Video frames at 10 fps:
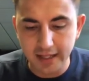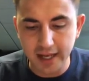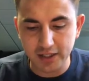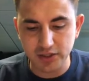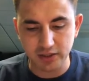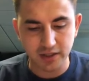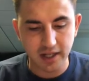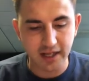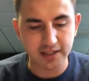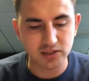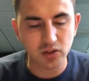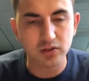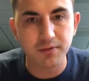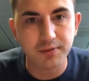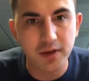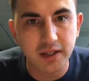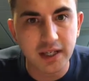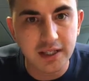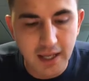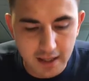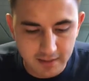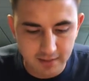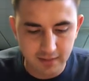action and is not working yet."